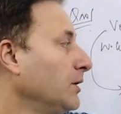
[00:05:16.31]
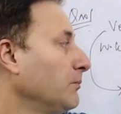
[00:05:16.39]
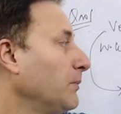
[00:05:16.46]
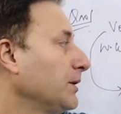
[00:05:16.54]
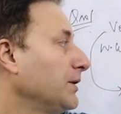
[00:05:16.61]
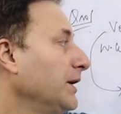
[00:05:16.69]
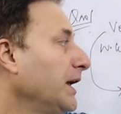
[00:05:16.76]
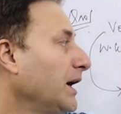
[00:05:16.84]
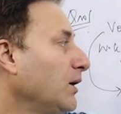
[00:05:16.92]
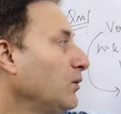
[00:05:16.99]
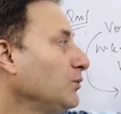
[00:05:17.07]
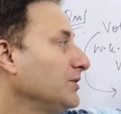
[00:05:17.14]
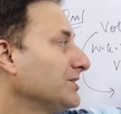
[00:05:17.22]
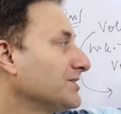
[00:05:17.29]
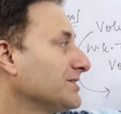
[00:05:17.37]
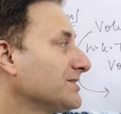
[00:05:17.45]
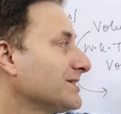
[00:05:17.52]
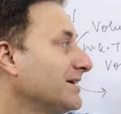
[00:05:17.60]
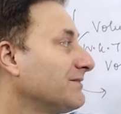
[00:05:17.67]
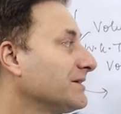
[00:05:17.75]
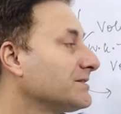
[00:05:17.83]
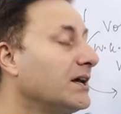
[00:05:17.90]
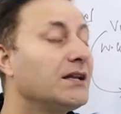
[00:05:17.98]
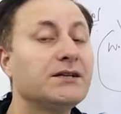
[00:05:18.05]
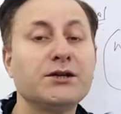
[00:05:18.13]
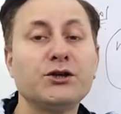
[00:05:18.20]
But now this is a
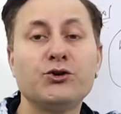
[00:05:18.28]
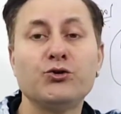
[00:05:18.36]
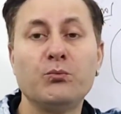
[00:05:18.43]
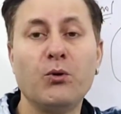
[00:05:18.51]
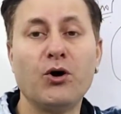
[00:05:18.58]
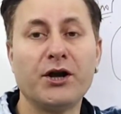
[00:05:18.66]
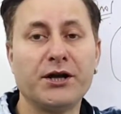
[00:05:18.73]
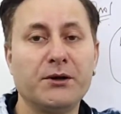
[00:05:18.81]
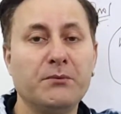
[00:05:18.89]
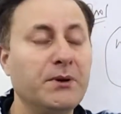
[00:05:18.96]
resulting cuboid,